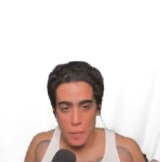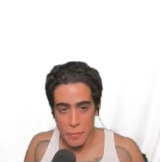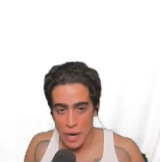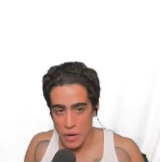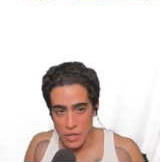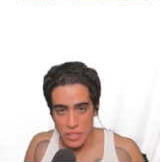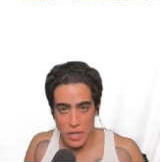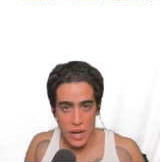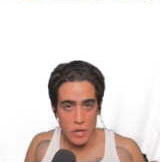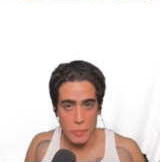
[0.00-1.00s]

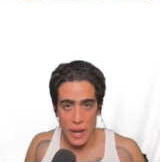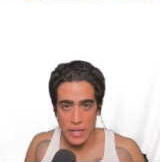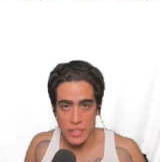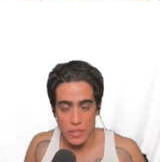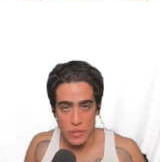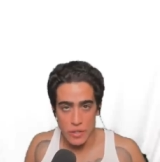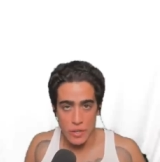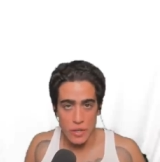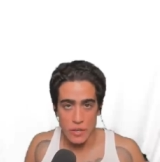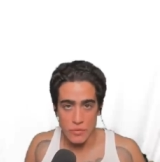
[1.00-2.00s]
parasite or
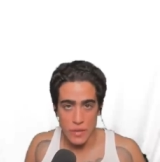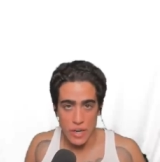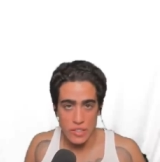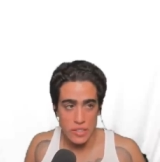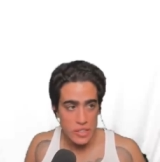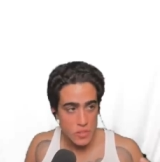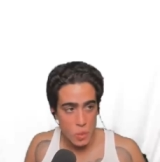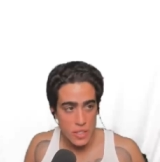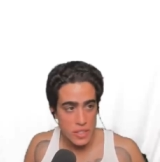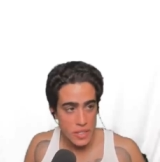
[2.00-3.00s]
bacteria infection is
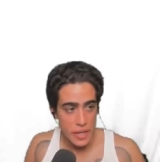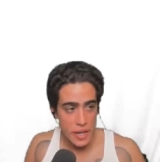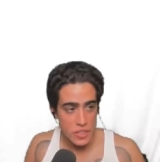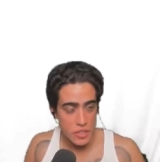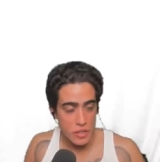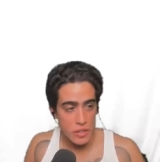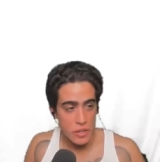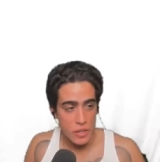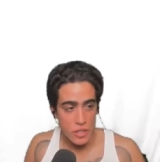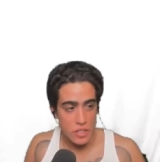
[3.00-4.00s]
what's going to get you
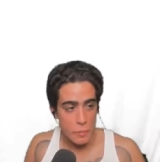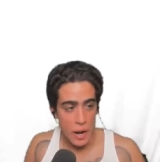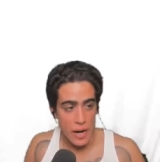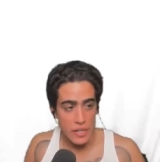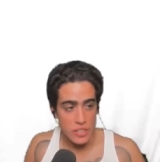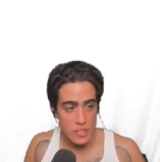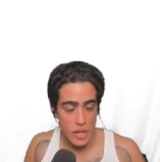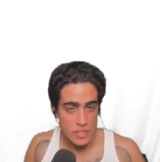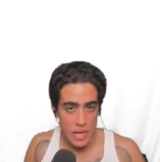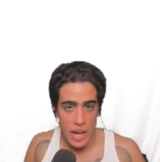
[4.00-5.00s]
because your body just
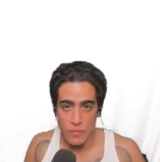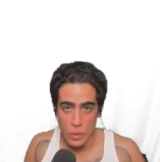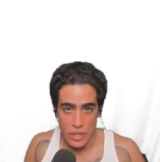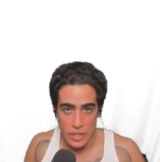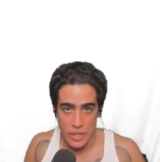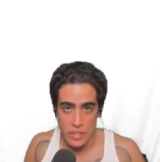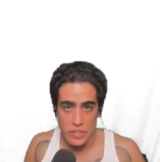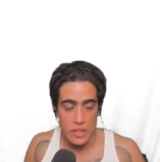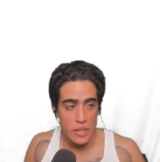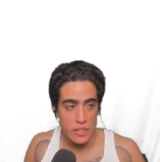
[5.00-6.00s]
doesn't have what it needs
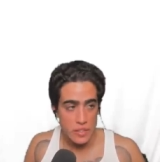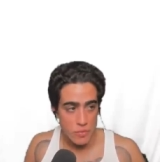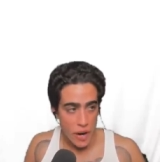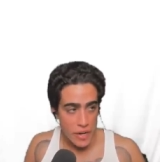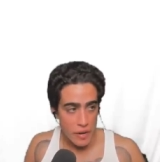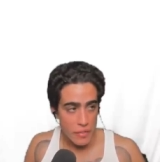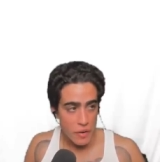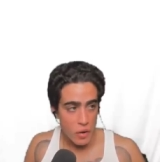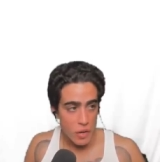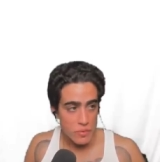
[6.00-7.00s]
to fight anything
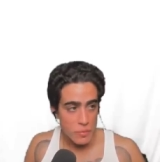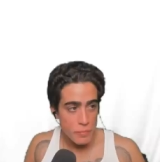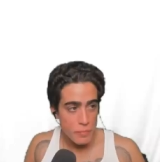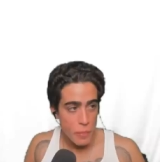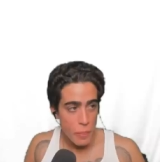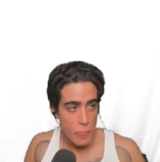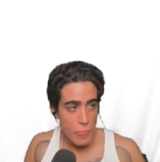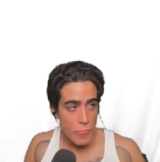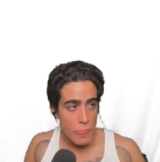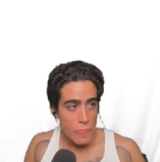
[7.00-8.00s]
off.
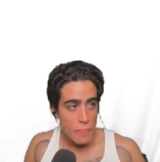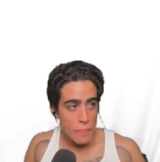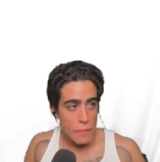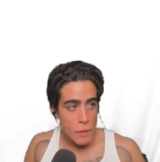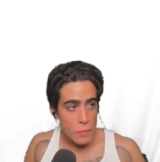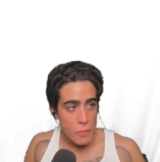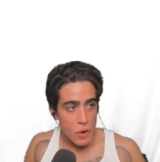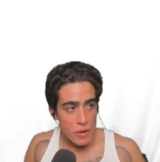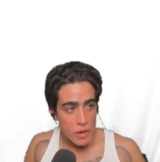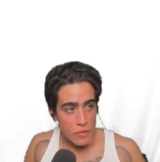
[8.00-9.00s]
A
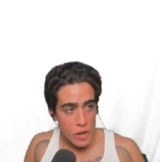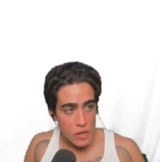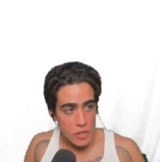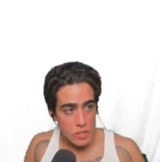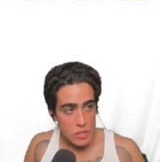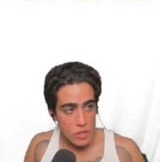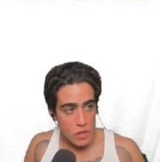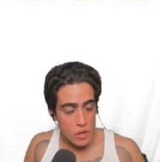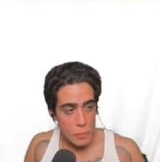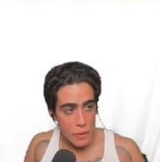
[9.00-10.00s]
proponent of uncooked
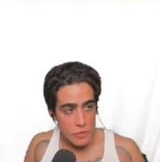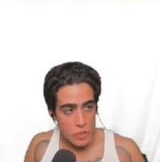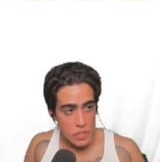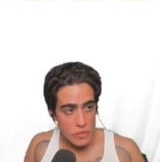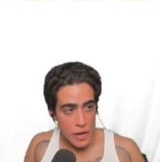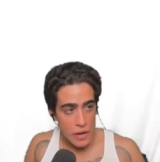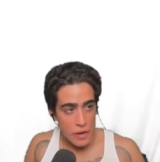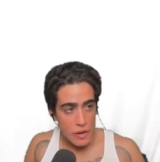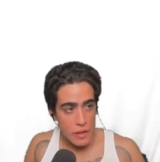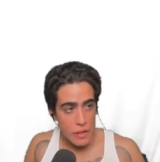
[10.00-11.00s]
herbivorous
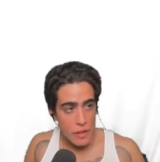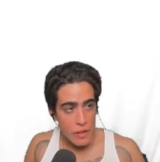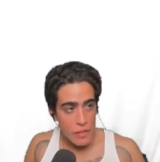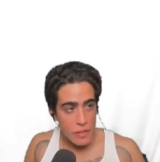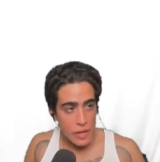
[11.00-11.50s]
fare, the